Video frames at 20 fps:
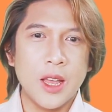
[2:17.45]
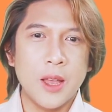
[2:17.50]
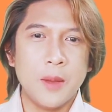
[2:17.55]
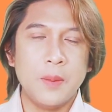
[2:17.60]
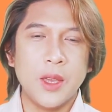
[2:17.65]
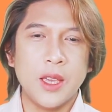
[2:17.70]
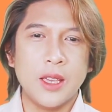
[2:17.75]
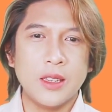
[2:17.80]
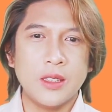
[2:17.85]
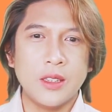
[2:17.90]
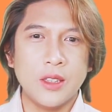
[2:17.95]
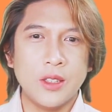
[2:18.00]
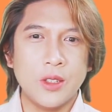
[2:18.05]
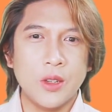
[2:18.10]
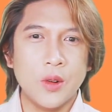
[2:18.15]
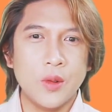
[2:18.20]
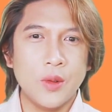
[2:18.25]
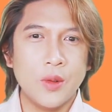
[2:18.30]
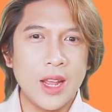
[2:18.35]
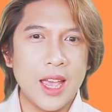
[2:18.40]
because you
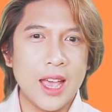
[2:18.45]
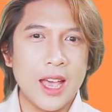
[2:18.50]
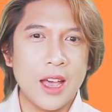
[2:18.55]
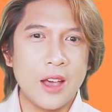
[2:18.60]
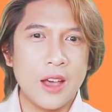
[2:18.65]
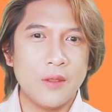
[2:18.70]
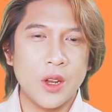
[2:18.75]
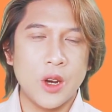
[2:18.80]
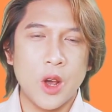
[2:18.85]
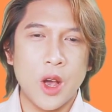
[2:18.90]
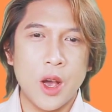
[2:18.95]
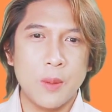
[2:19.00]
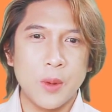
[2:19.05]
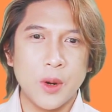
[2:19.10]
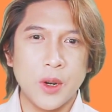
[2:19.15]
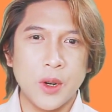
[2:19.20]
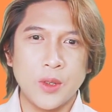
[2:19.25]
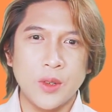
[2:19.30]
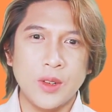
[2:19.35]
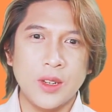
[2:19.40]
don't have an
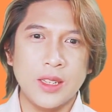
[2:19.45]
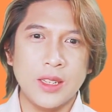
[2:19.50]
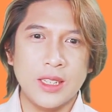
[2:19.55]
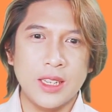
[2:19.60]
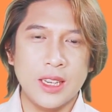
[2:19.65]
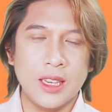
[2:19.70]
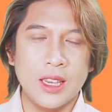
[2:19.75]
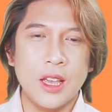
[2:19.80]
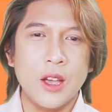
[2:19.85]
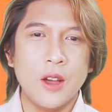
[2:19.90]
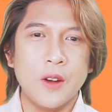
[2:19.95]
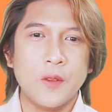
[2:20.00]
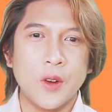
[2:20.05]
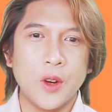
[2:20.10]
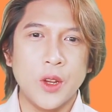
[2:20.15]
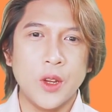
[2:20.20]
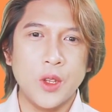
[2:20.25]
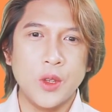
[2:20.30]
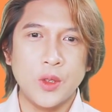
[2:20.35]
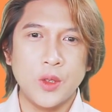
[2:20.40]
opportunity for
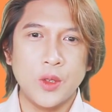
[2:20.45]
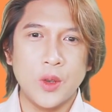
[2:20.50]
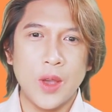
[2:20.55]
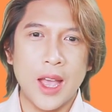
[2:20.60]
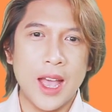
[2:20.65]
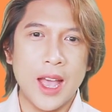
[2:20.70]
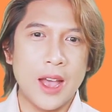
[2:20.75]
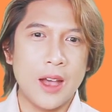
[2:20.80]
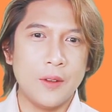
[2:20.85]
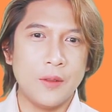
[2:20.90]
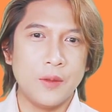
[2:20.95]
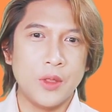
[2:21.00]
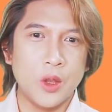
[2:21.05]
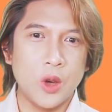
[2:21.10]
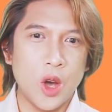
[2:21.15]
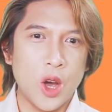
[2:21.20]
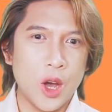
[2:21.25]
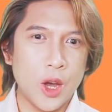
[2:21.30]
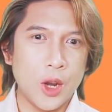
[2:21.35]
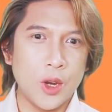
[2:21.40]
you to have the
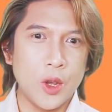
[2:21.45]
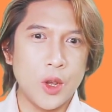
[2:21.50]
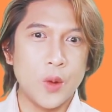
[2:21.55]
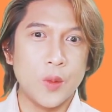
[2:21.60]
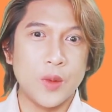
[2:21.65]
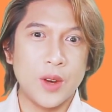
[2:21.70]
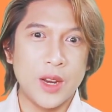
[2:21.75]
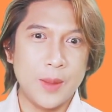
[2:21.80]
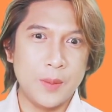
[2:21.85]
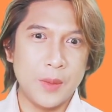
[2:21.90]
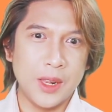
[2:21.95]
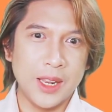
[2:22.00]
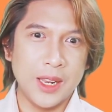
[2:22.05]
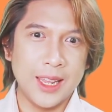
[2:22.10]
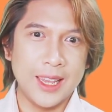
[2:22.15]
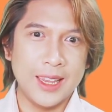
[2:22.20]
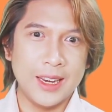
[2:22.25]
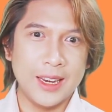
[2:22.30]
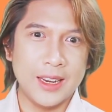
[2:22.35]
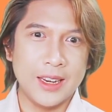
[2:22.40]
audio
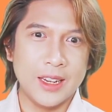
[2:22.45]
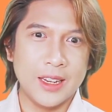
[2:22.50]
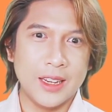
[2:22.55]
replayed.